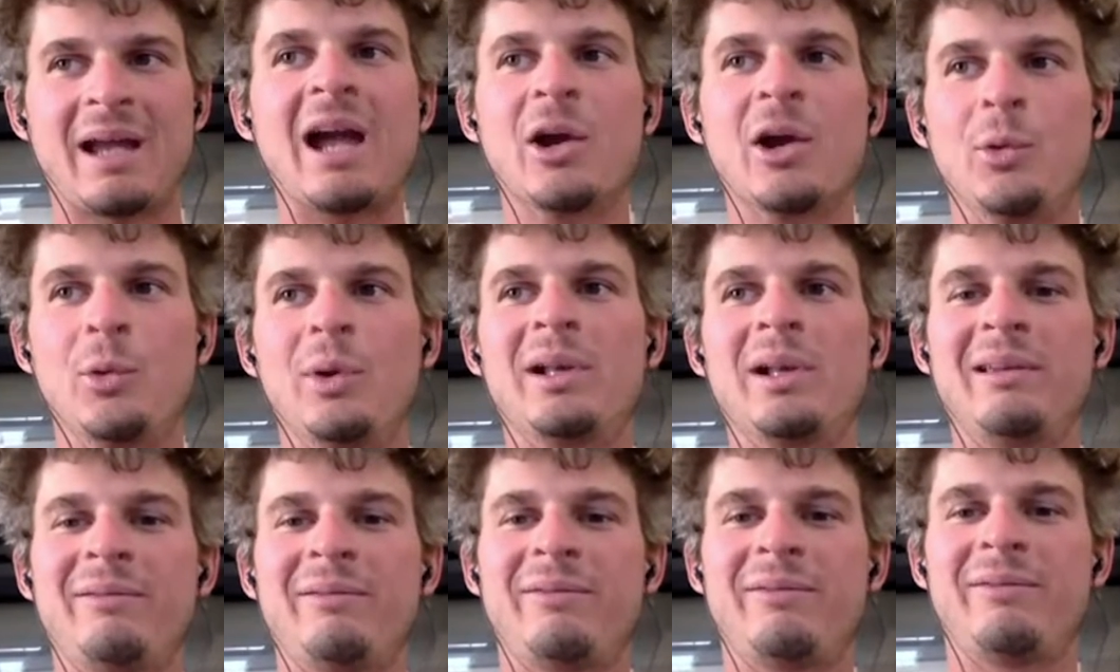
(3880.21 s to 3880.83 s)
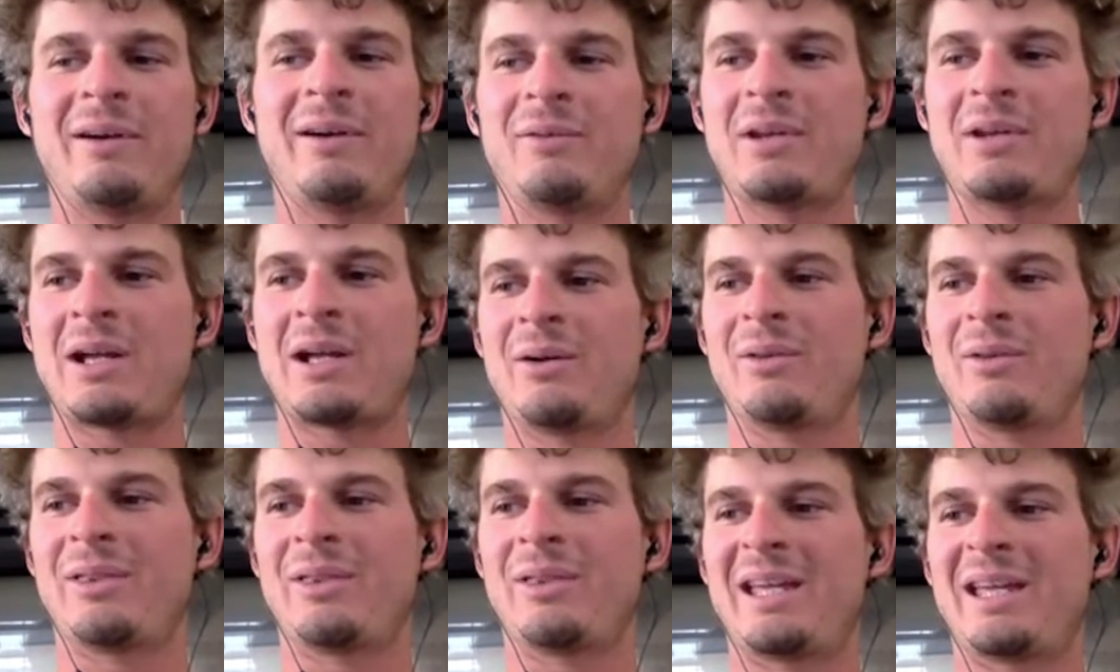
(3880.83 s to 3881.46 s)
I quickly found
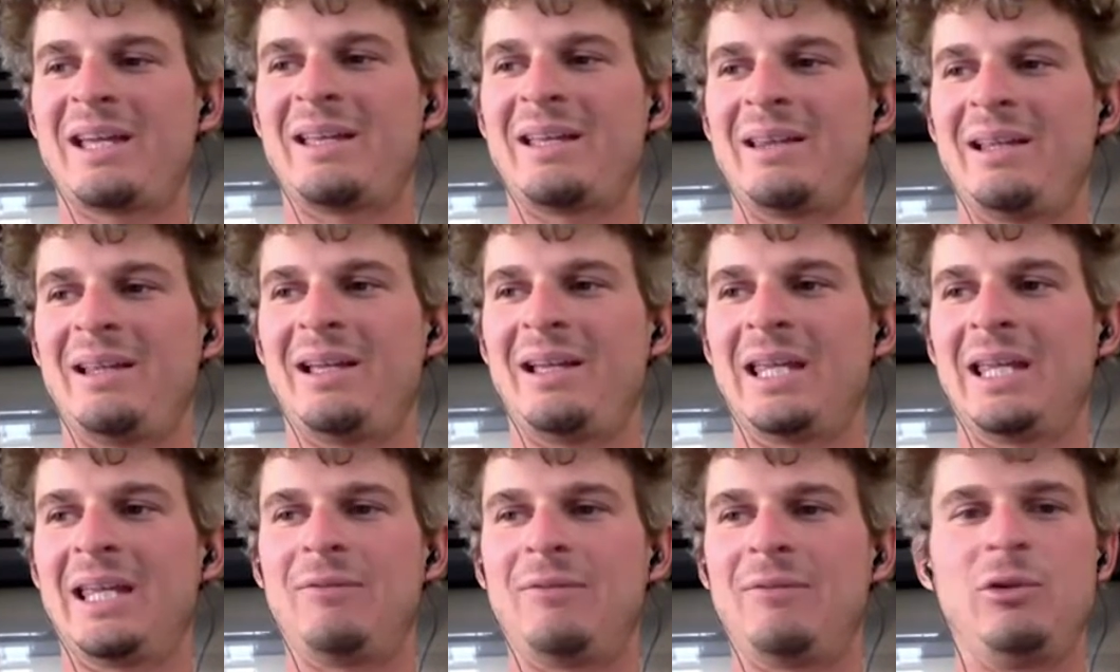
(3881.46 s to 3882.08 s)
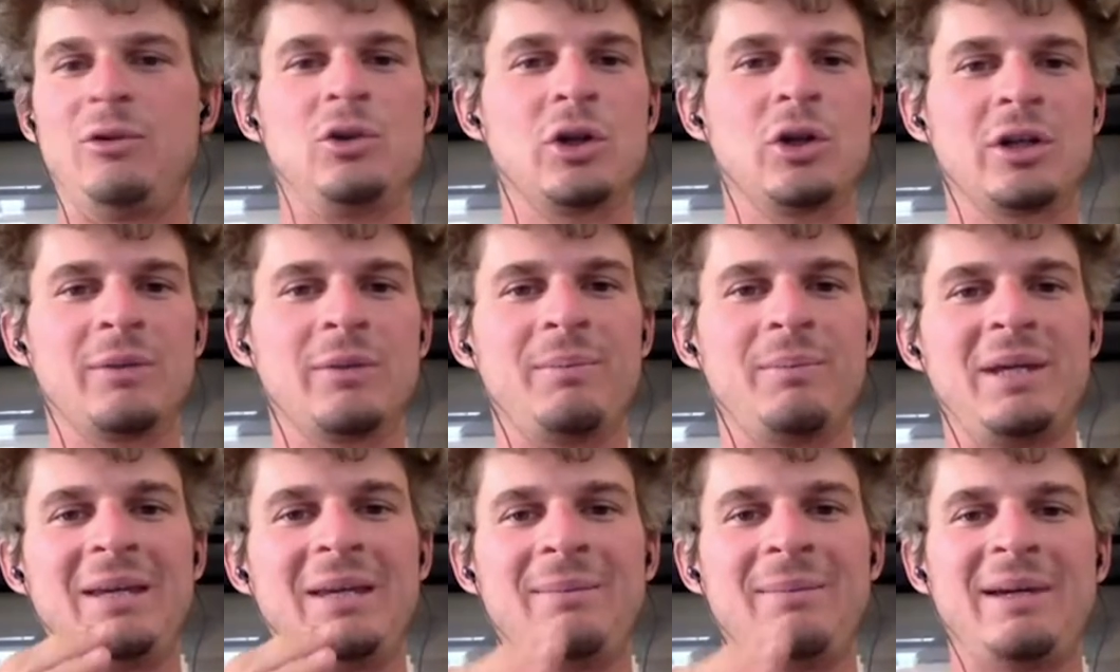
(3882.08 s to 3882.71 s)
out that like if you took the
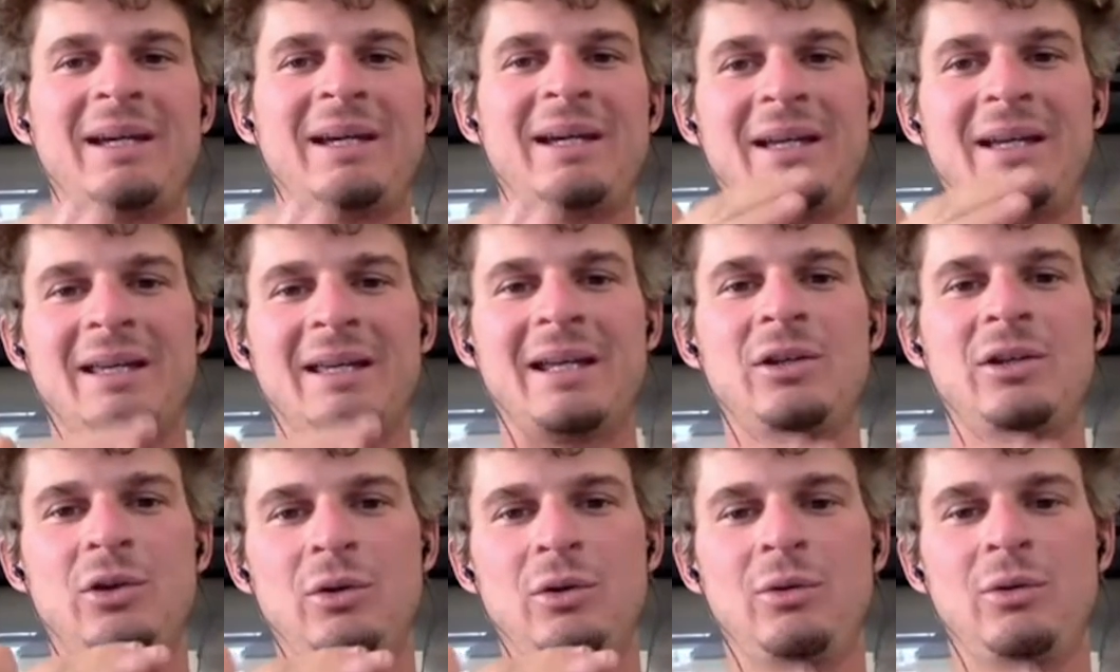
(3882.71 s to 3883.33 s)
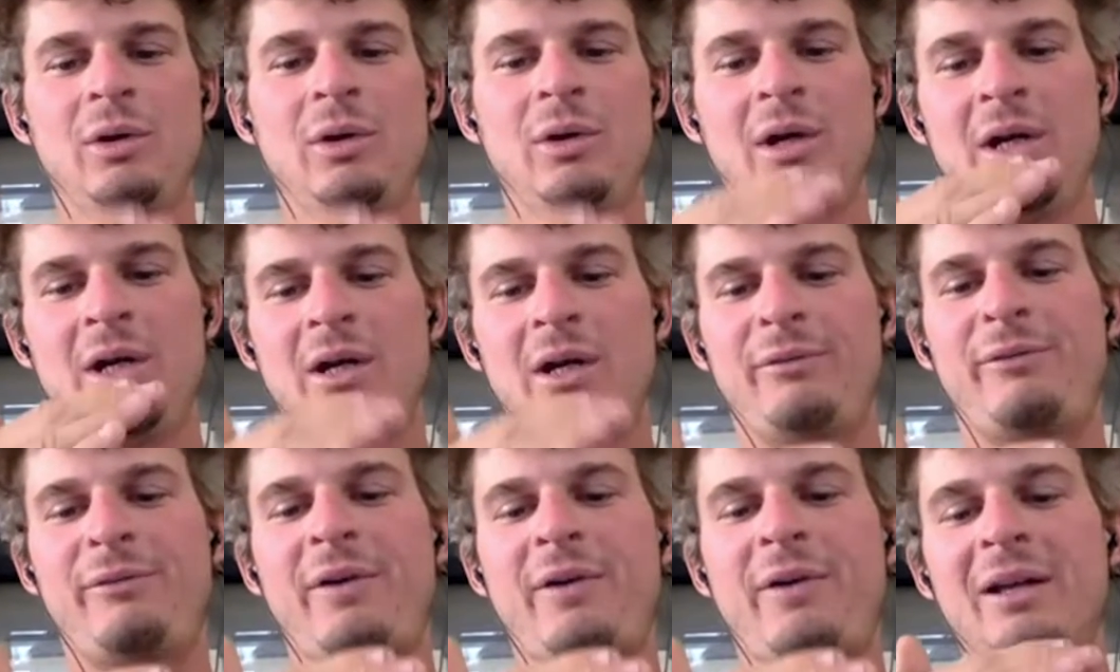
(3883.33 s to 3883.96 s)
PMag and you
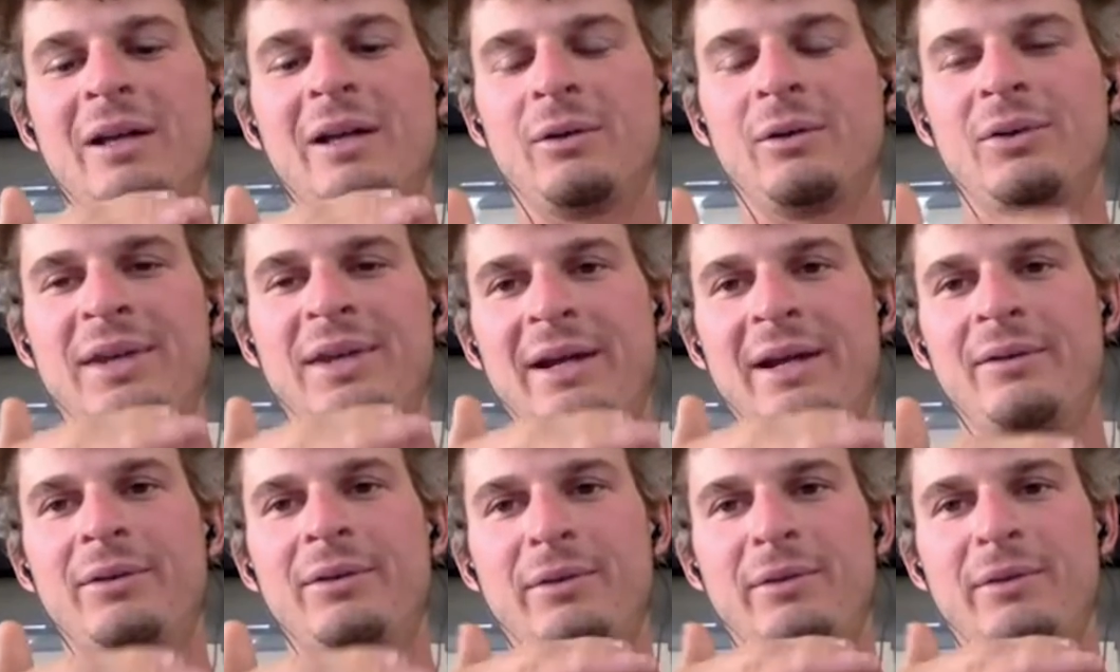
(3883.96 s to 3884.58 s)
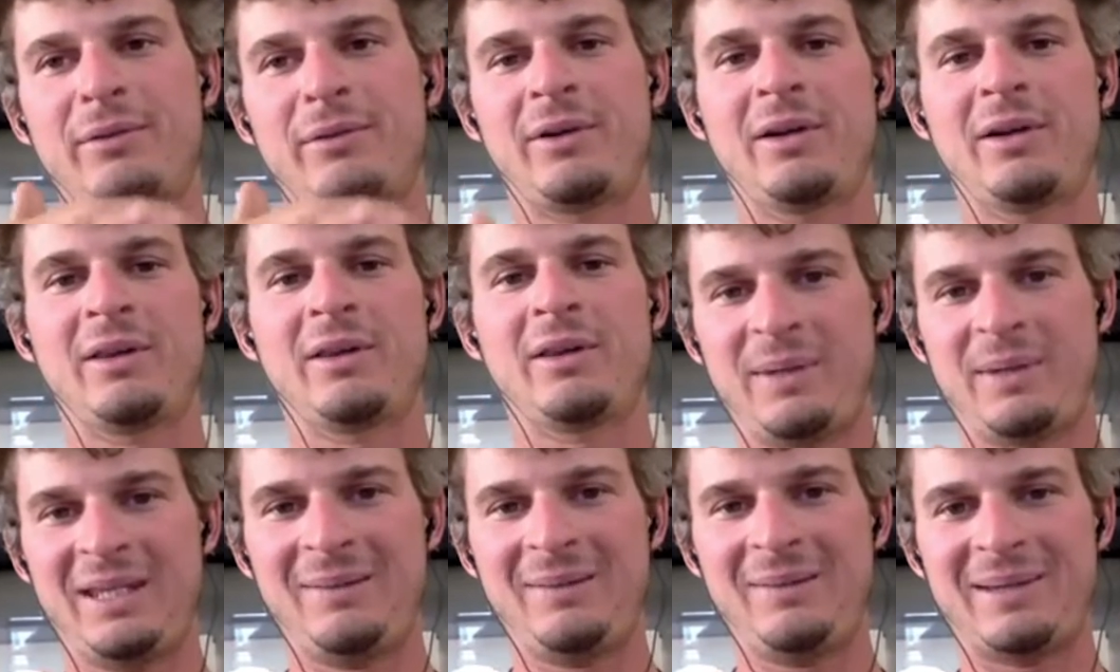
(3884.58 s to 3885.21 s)
filed down the front
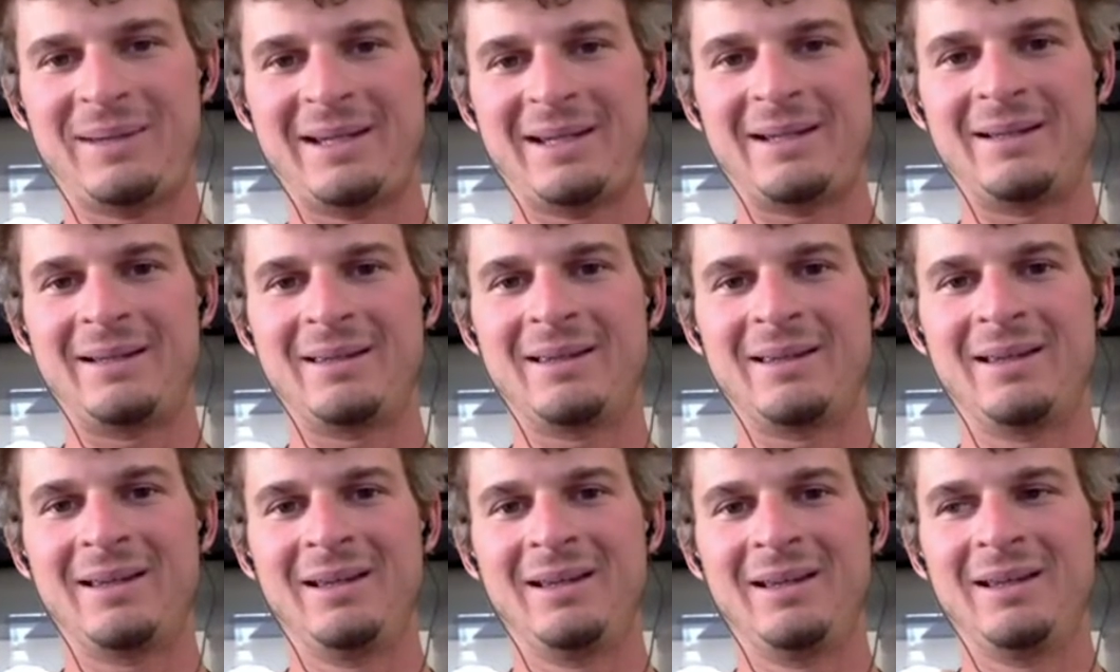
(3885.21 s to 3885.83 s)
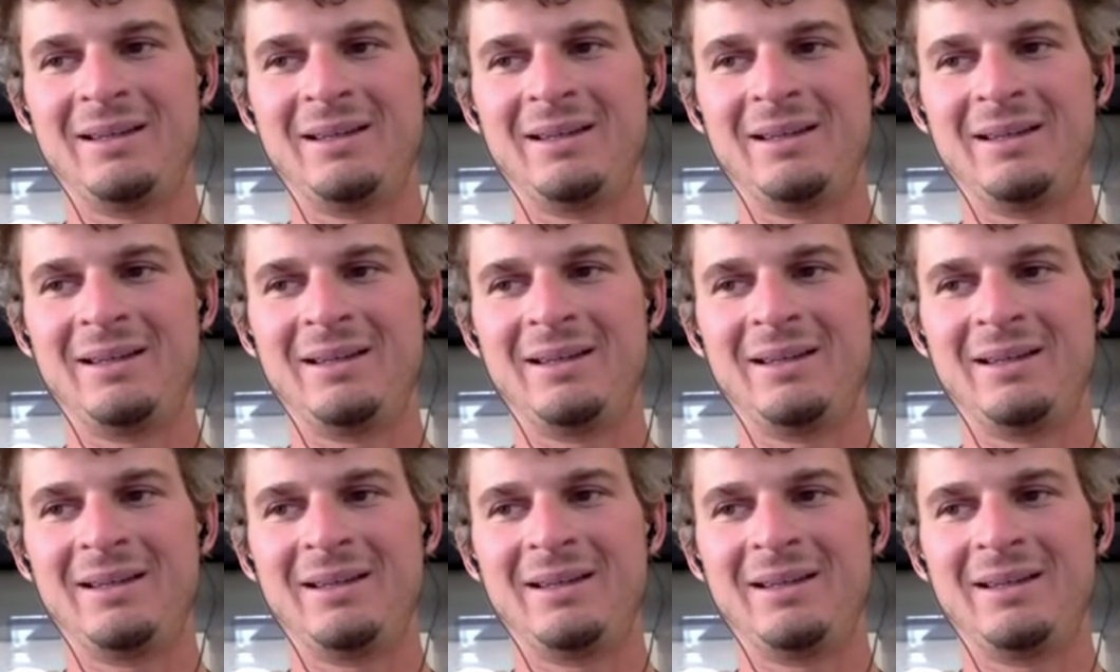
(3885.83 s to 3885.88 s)
of the PMag,